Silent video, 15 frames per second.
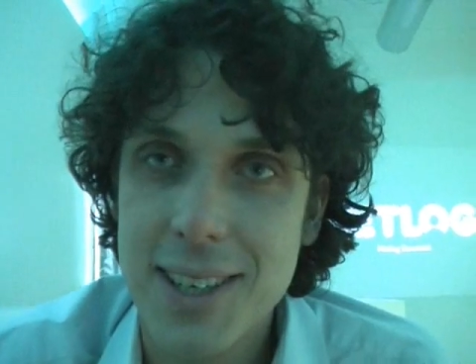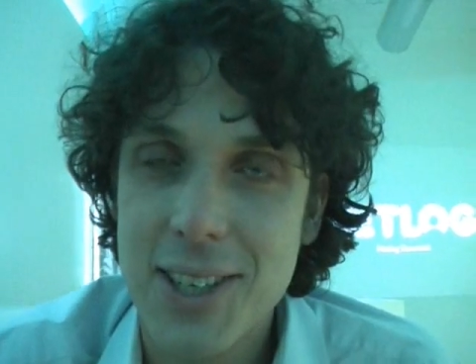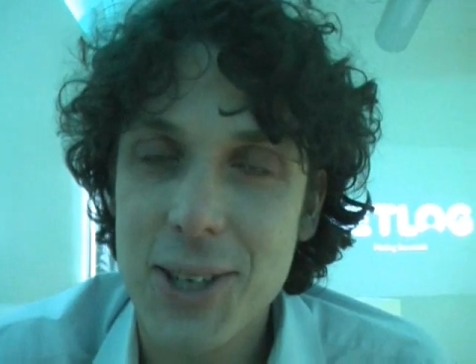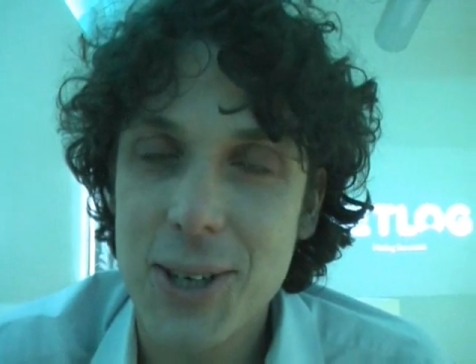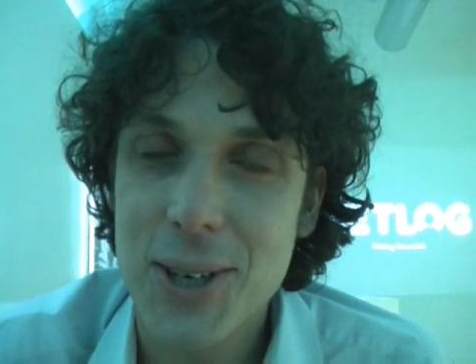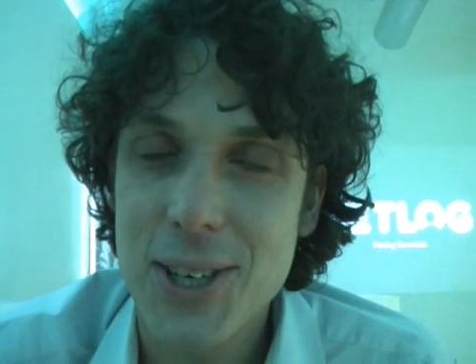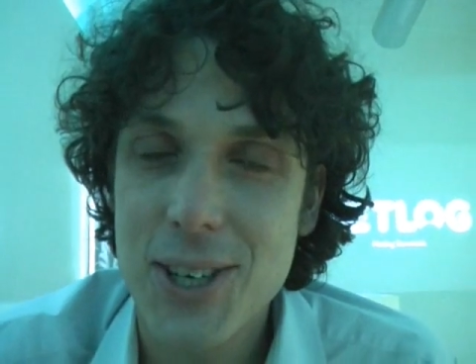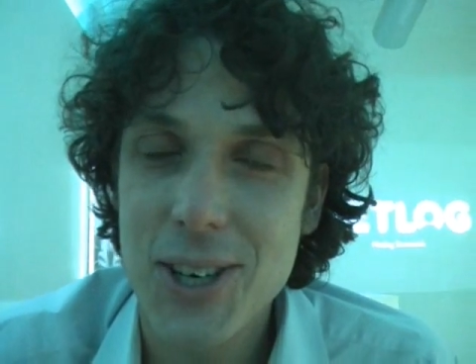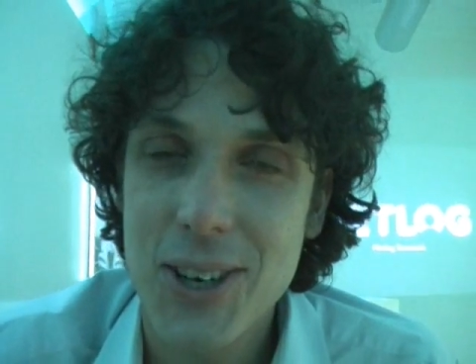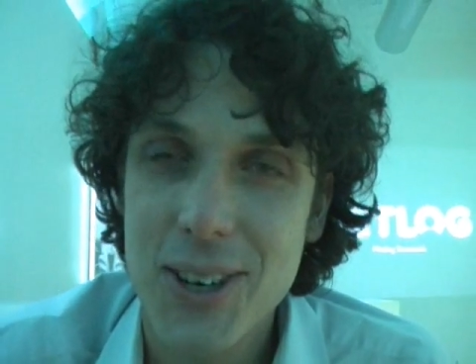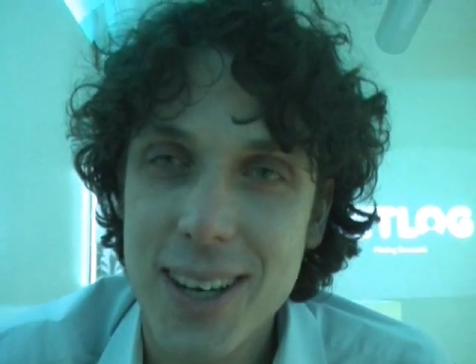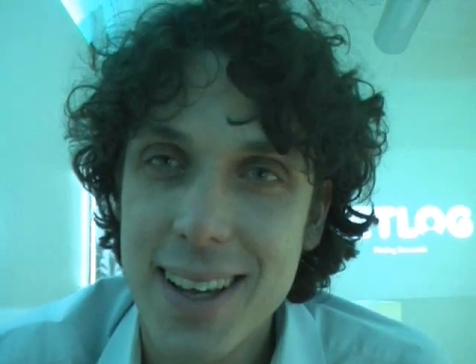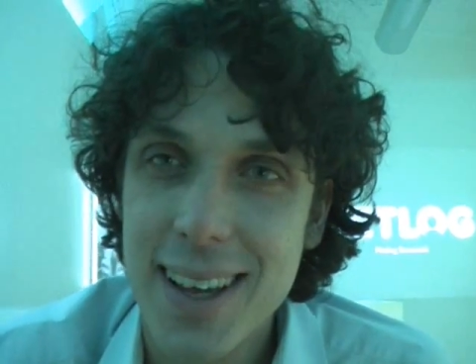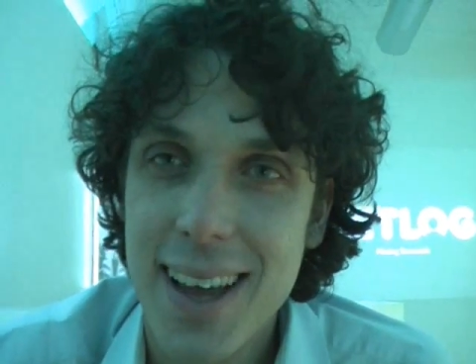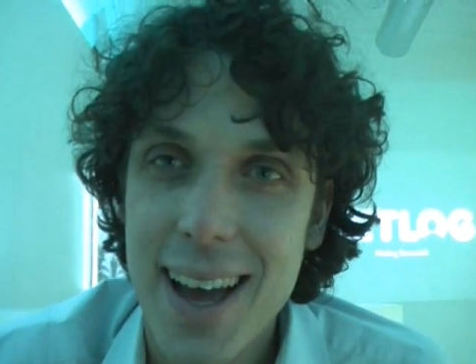Sure.
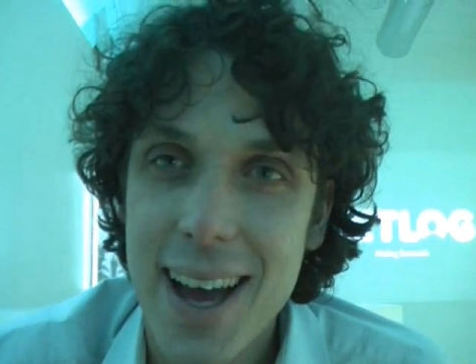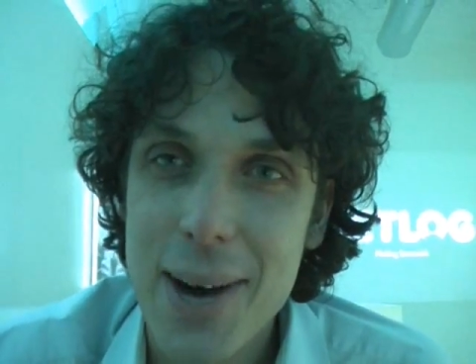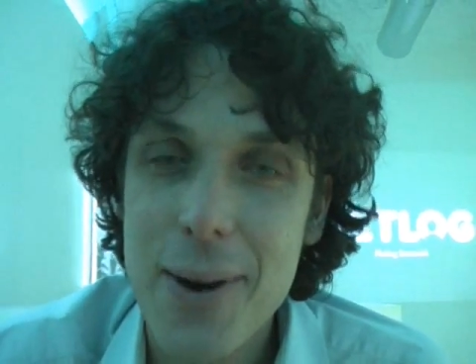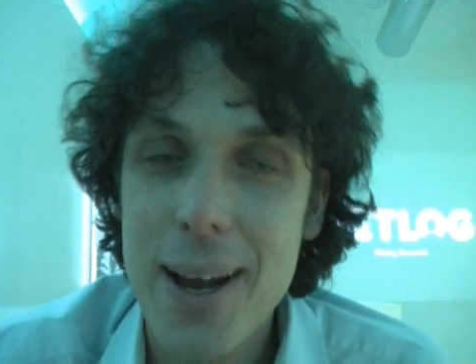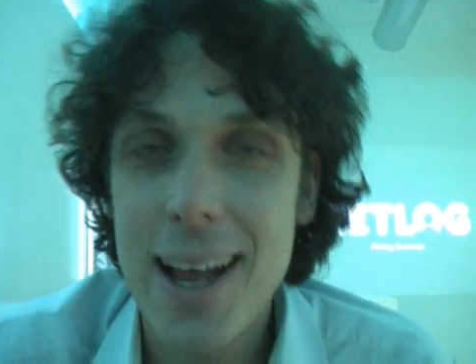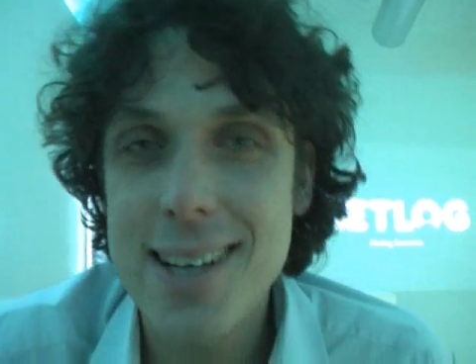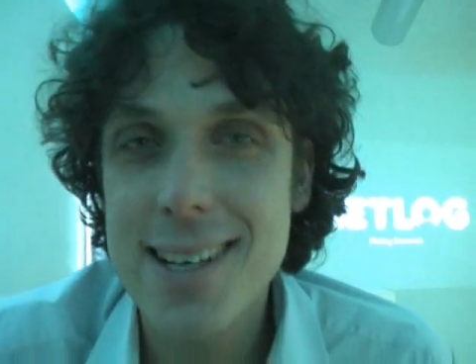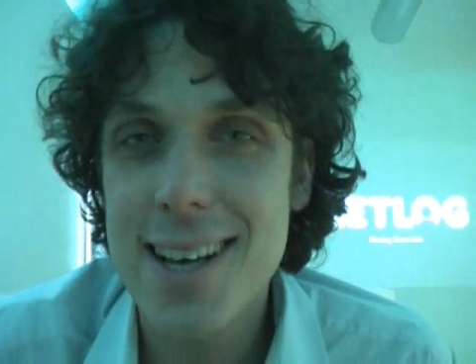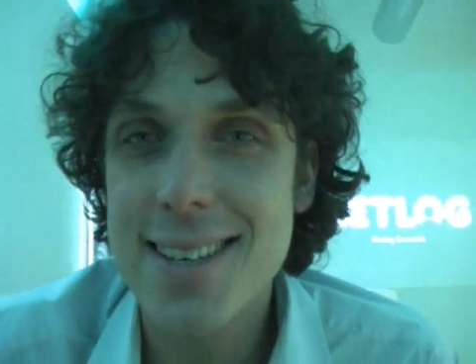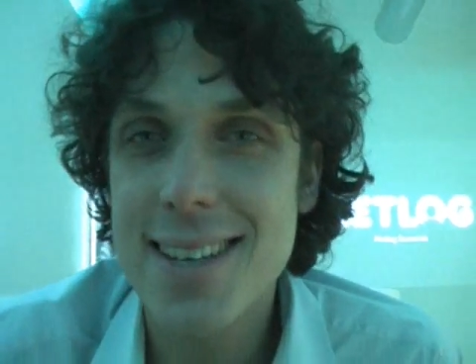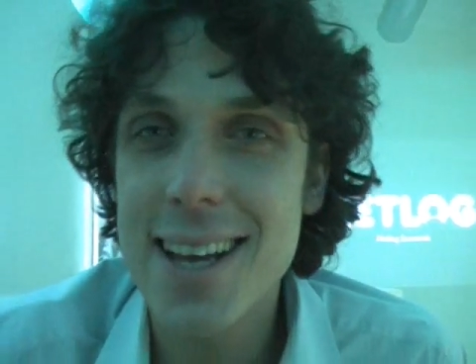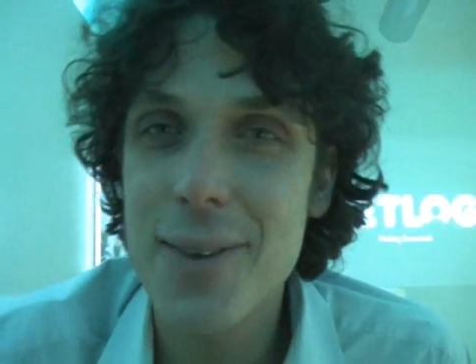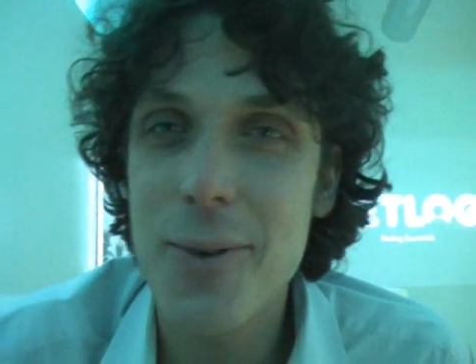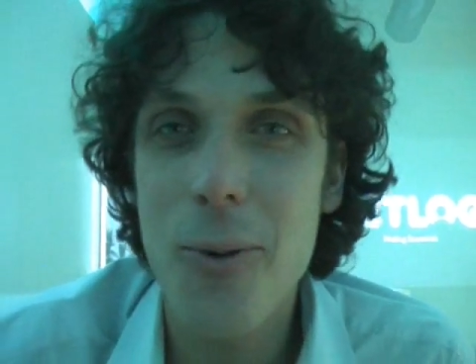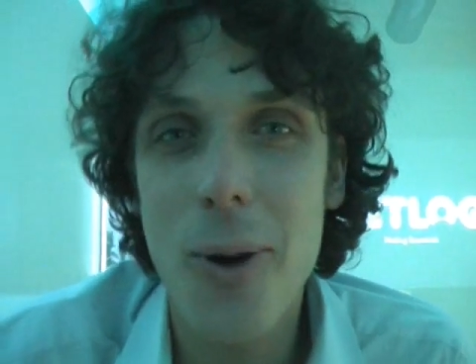Well, as I
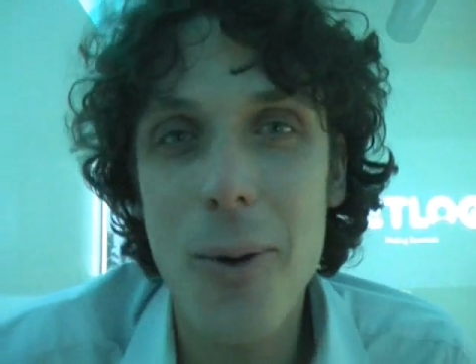said,